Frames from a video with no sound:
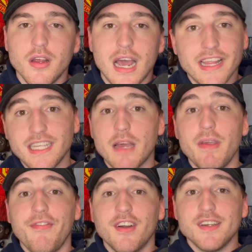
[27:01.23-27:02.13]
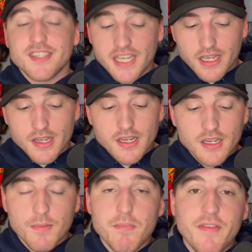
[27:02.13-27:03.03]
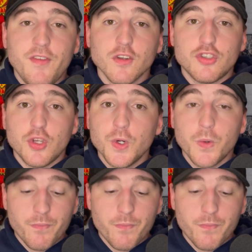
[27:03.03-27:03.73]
I think that'd be fun to see. Midfield two